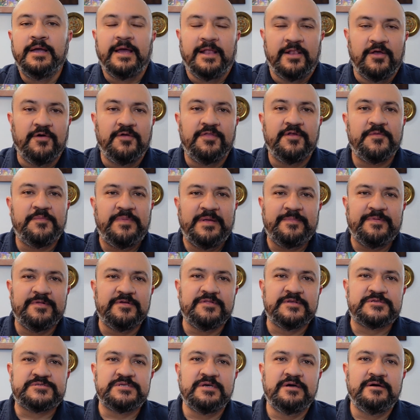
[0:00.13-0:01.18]
Hello there, people
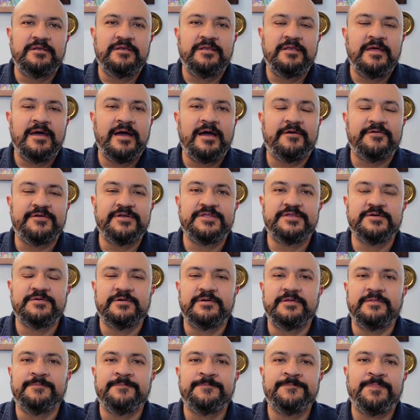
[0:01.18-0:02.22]
of the sun. How are you
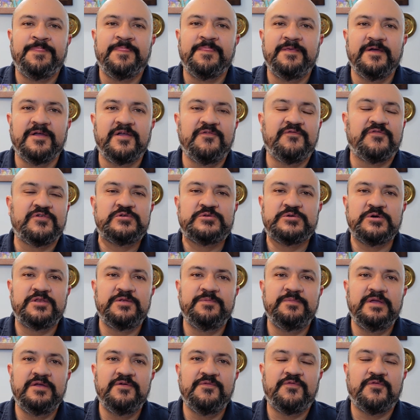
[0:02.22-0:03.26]
doing? Thank you for
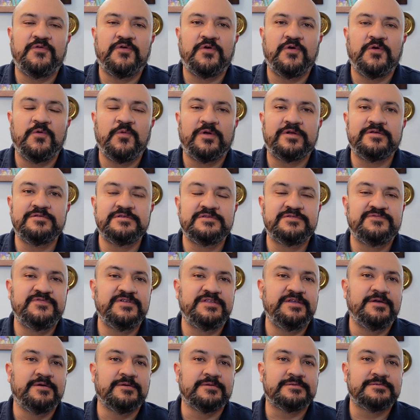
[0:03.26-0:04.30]
joining me for one of these
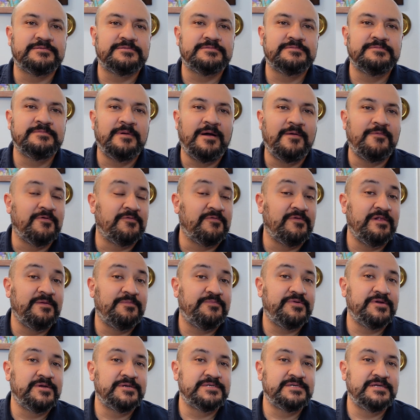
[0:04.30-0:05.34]
videos. I would really
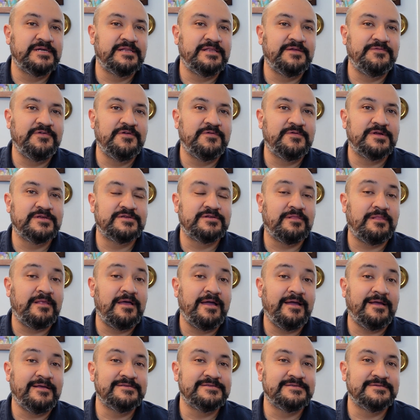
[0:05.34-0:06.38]
appreciate it if you were to
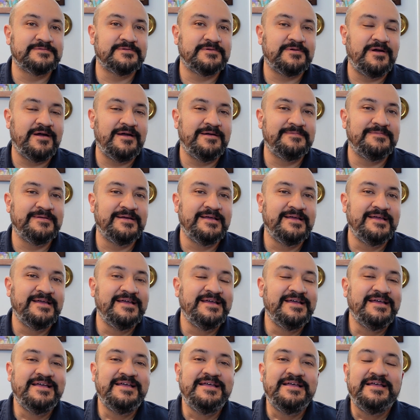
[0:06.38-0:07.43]
like and subscribe.
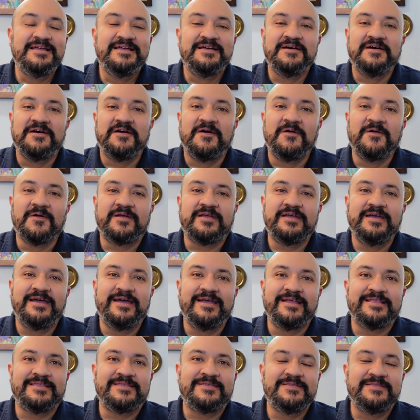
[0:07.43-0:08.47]

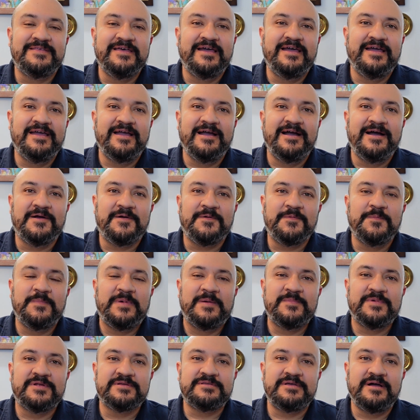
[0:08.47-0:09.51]
Okay, today I'm
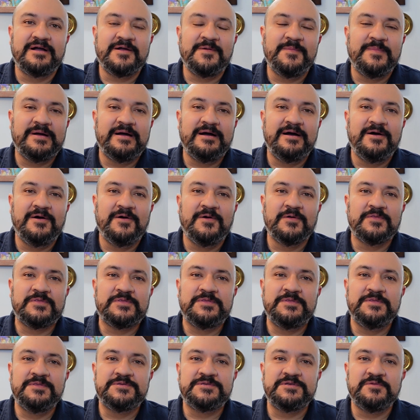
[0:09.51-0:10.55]
going to talk
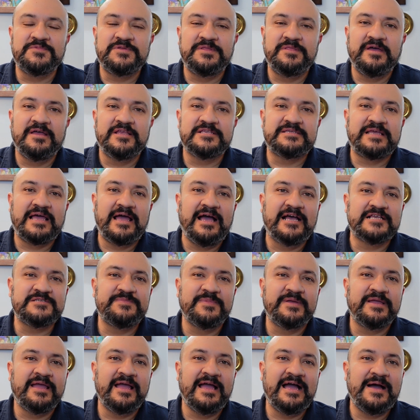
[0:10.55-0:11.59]
about something that has
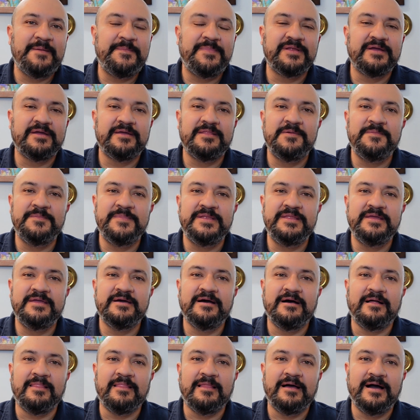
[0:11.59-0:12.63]
been happening in the
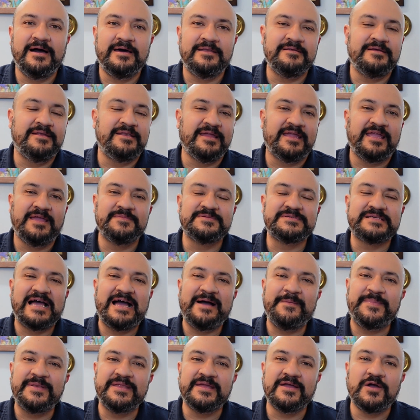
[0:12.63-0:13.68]
media a lot, and it keeps
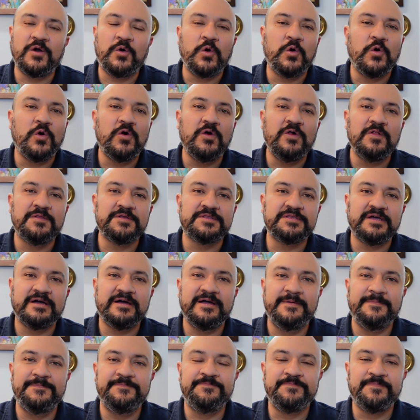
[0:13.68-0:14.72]
happening all the
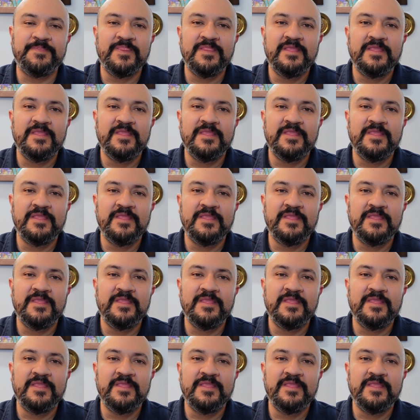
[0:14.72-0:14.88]
time,